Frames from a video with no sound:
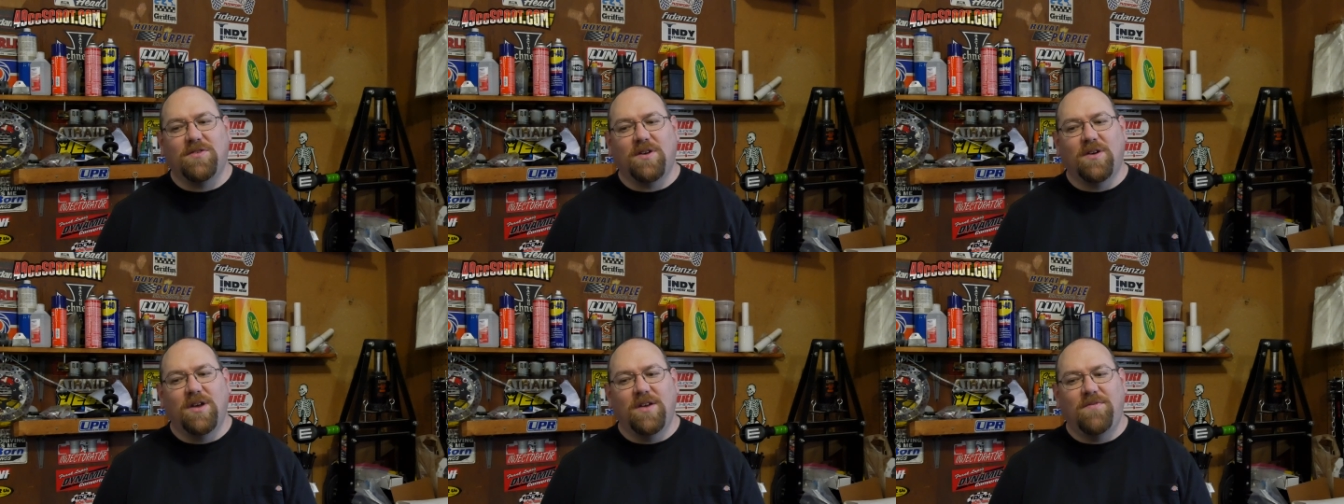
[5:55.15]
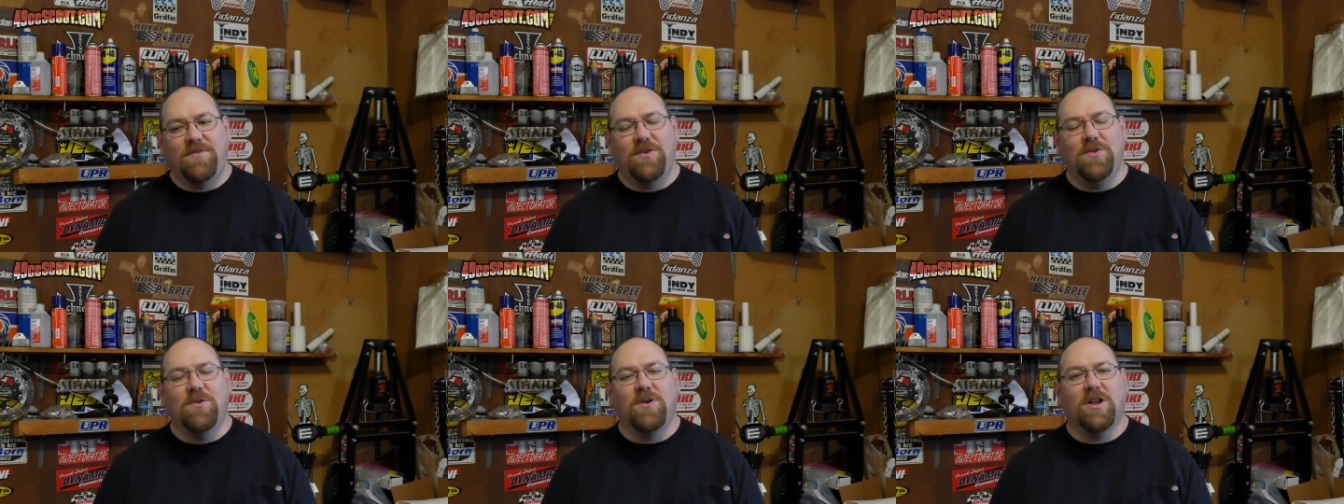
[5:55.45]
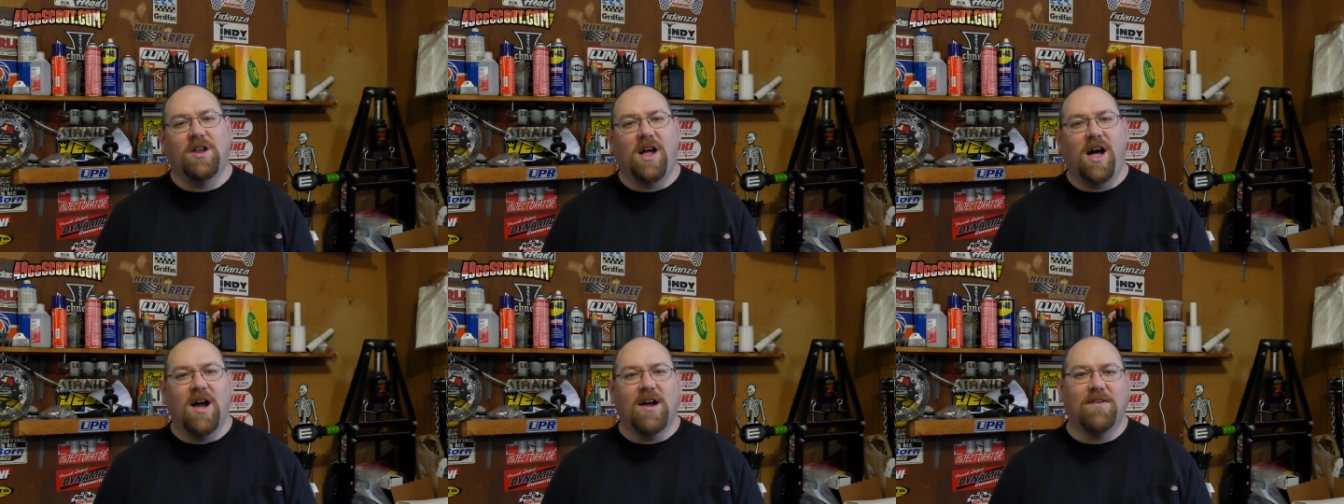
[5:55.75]
so if you
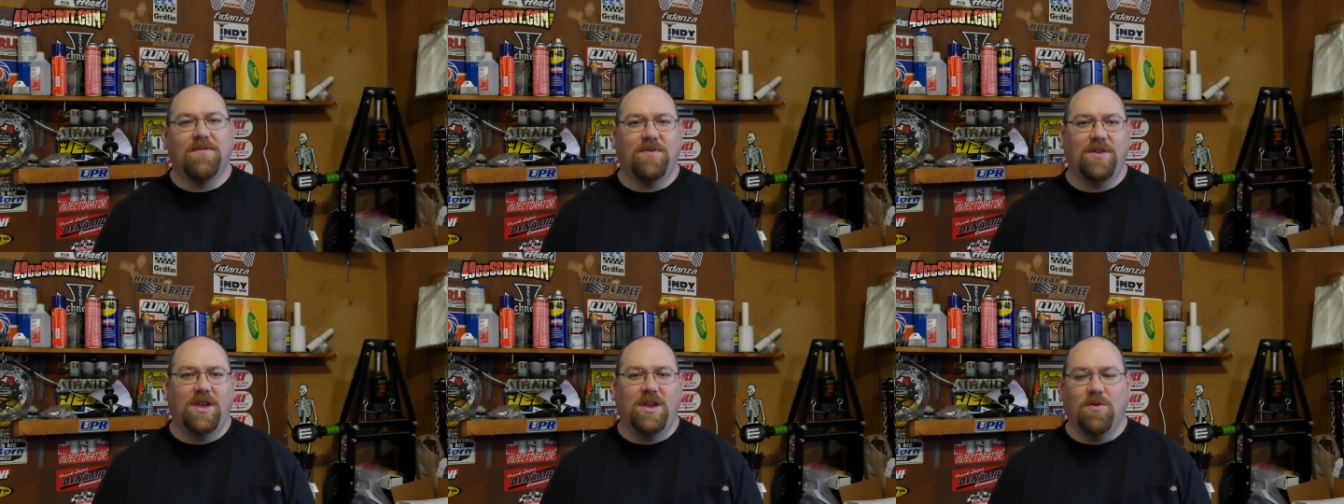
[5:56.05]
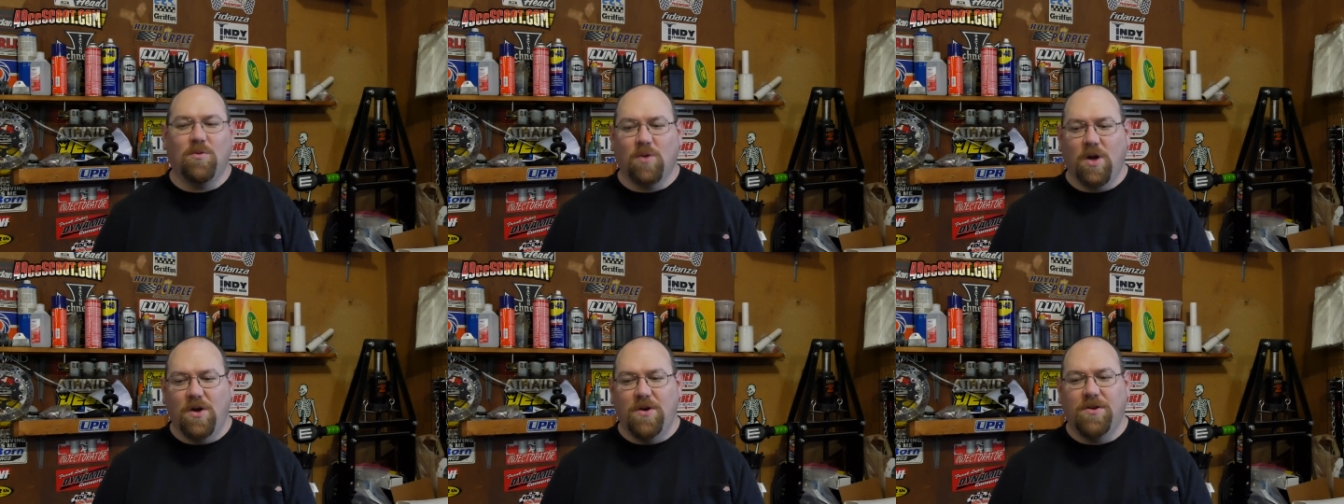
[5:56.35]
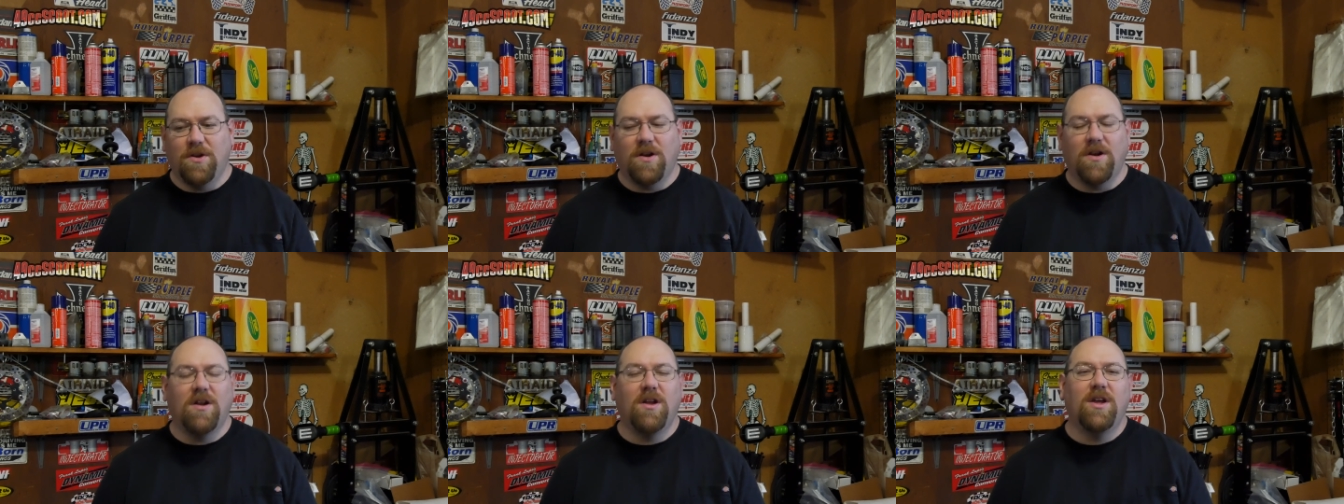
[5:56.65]
clock the
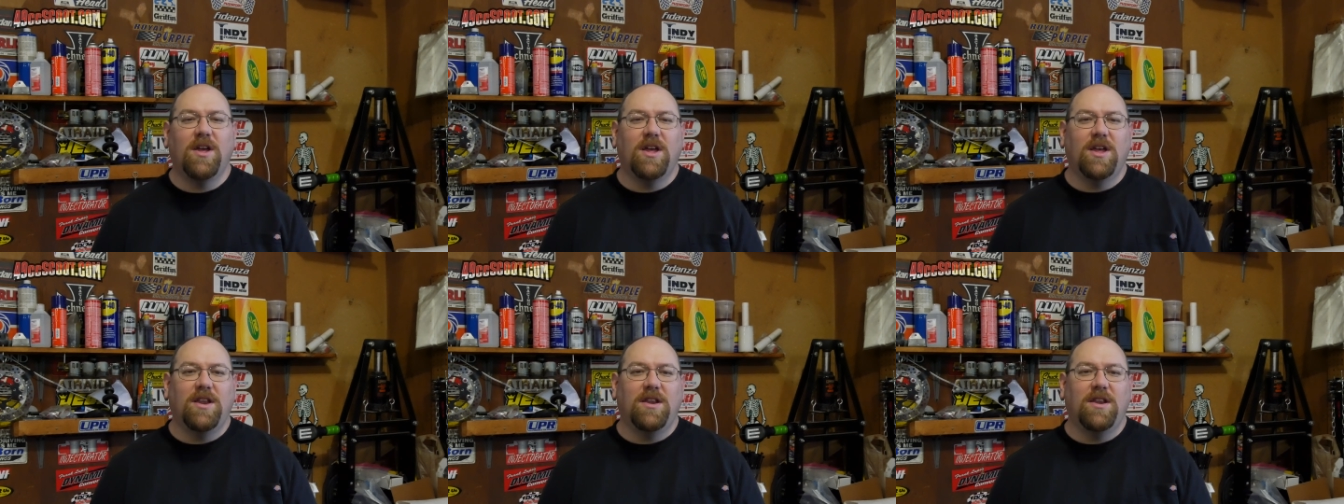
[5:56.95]
rotor